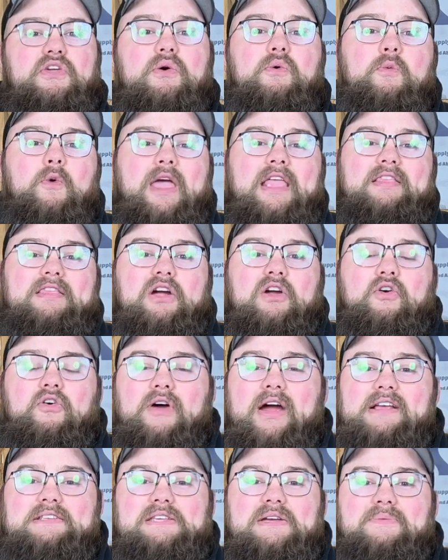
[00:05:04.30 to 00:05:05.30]
went the
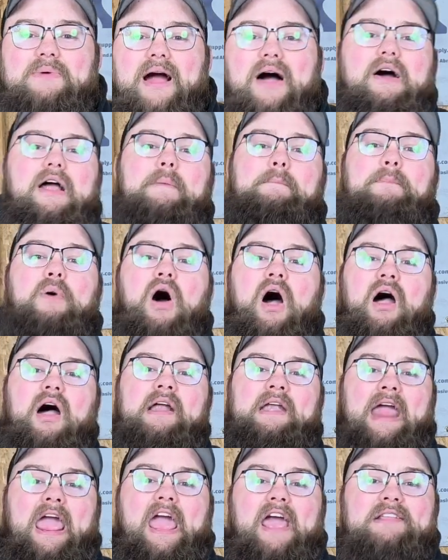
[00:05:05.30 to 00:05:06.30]
crazy route and bought
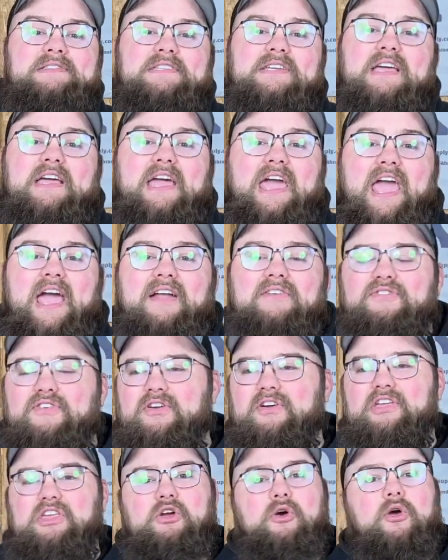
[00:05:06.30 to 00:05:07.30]
an antique
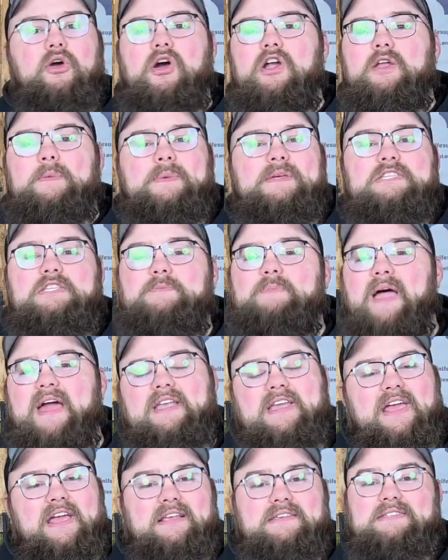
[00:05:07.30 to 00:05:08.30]
anvil, you're going to be
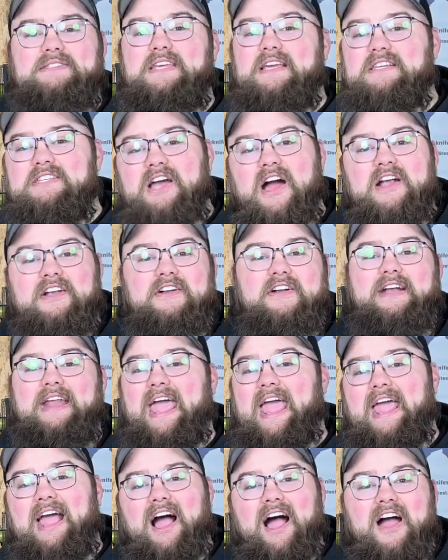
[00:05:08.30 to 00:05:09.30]
spending $600,
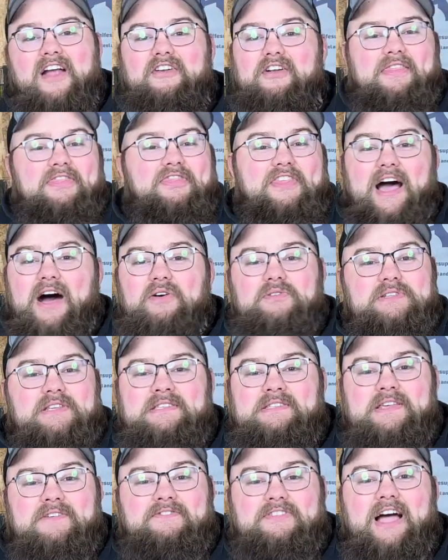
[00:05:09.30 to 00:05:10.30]
$800,
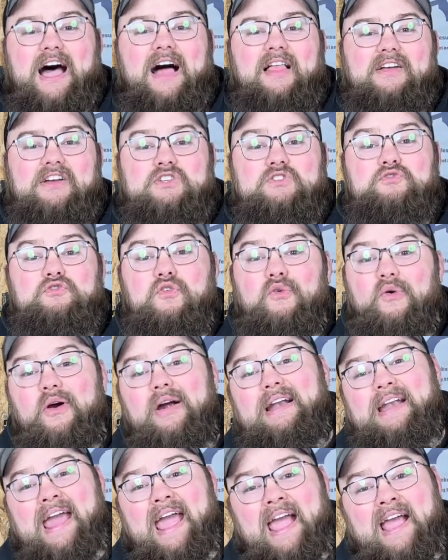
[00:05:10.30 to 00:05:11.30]
thousands of dollars for
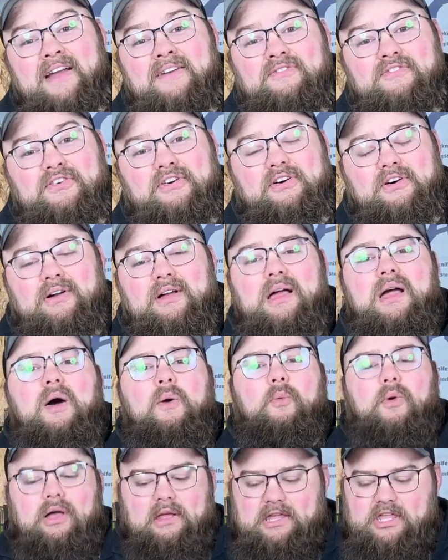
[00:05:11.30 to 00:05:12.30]
an anvil.
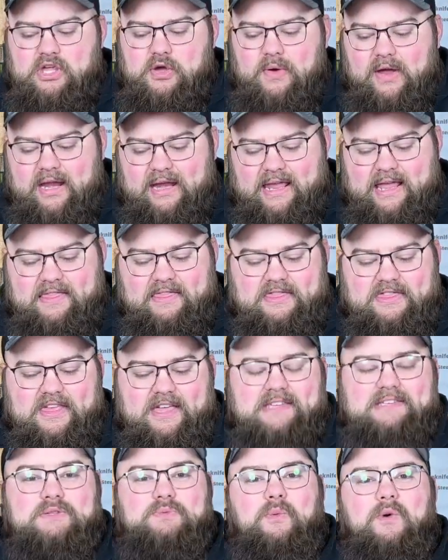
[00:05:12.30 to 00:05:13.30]
Well, you can get
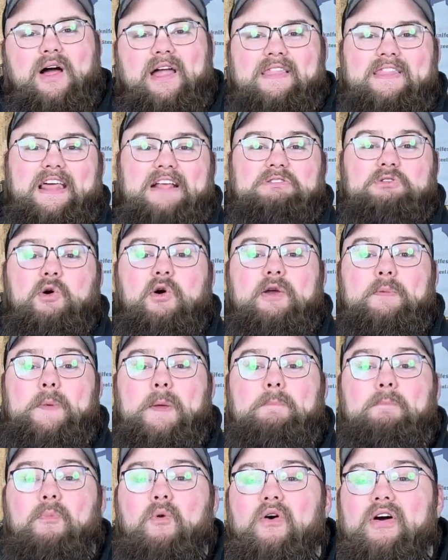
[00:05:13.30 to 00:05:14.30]
this one that's going to be
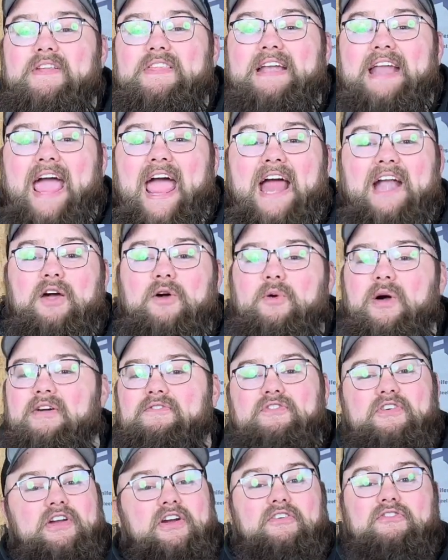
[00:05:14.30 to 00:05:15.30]
more than adequate
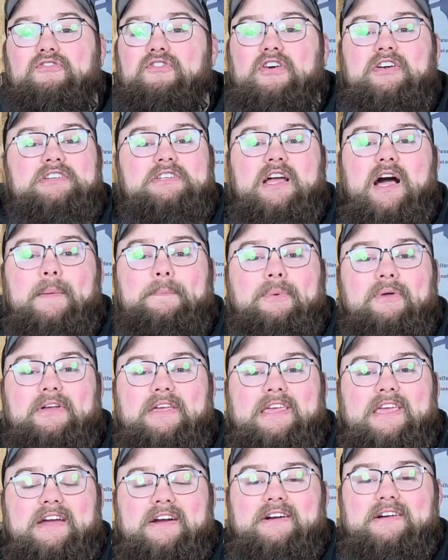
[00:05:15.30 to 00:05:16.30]
for your first couple
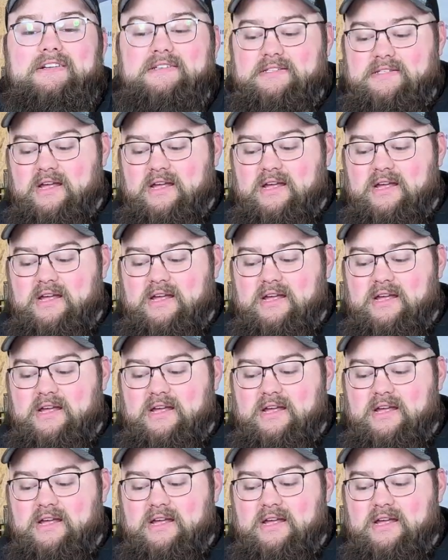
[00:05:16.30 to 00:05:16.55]
years